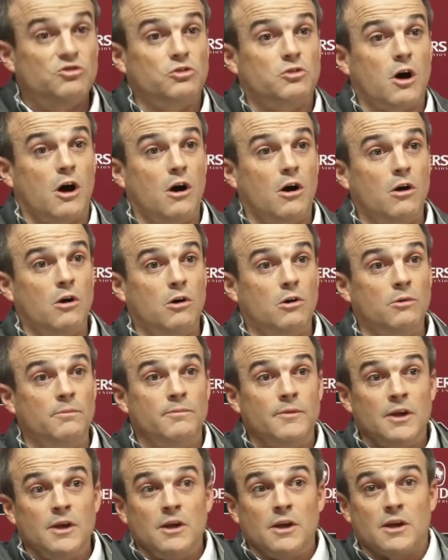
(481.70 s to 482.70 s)
Did you
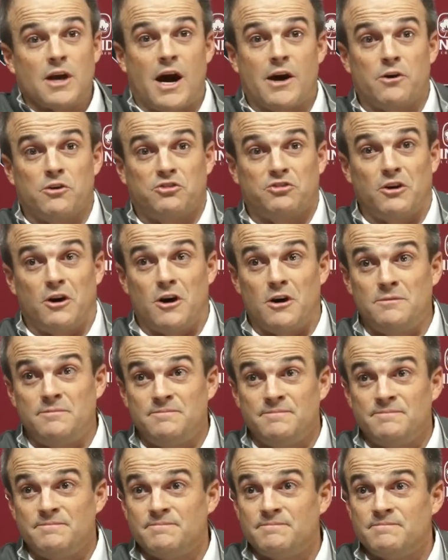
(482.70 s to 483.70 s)
call Connor
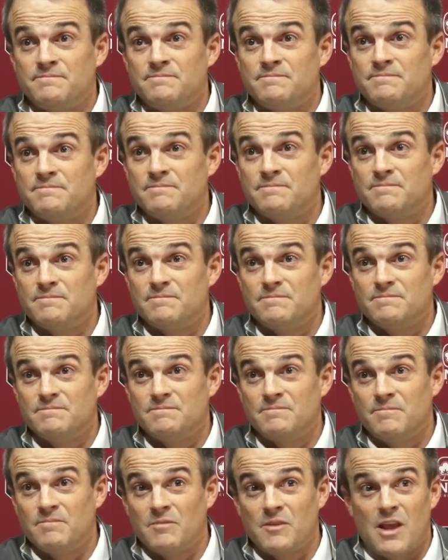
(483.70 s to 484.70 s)
Shaw?
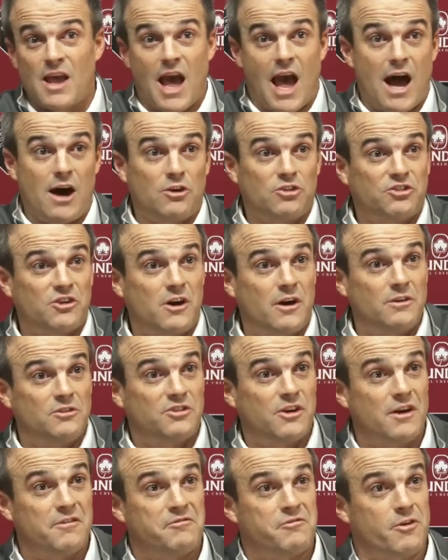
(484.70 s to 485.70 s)

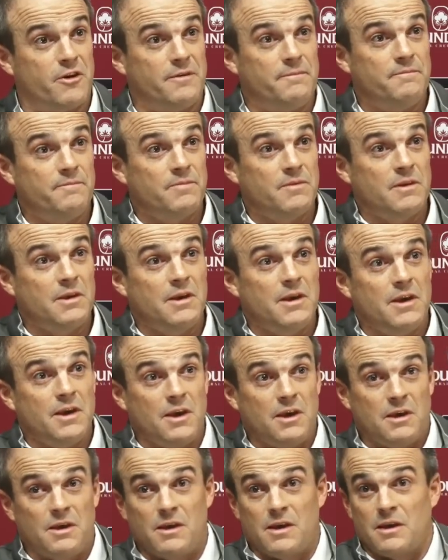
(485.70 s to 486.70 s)
Alshon Jeffrey.
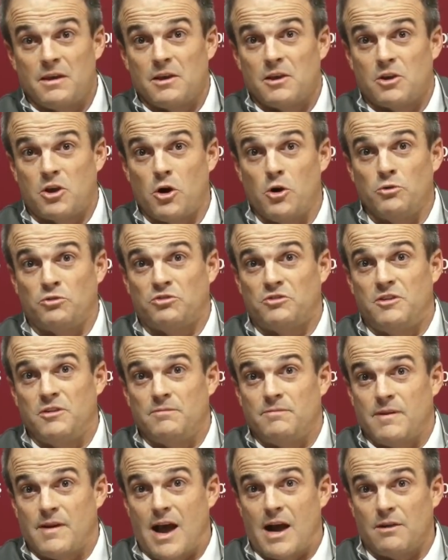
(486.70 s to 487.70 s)

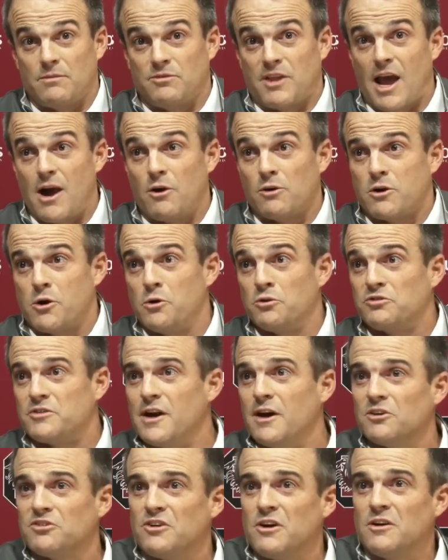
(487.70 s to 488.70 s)
Coached
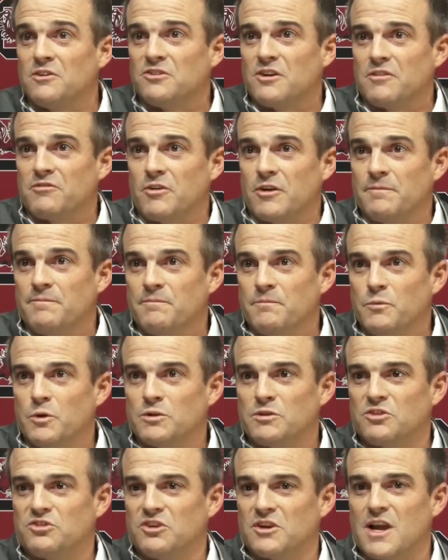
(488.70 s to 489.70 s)
Alshon Jeffrey
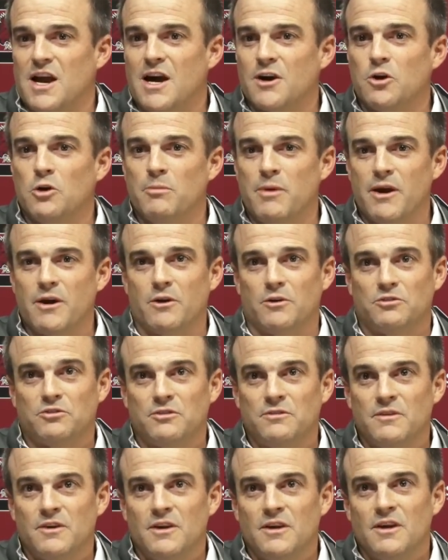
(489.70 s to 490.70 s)
with the Chicago
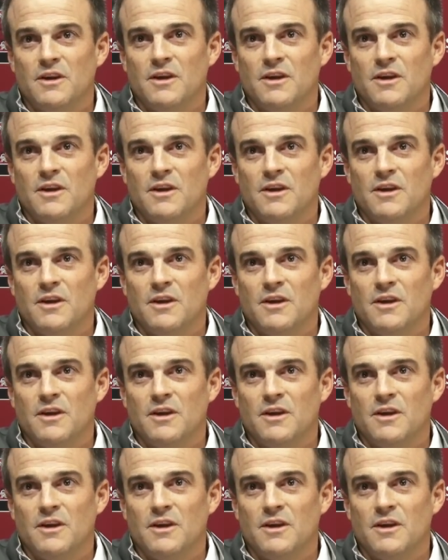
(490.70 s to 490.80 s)
Bears.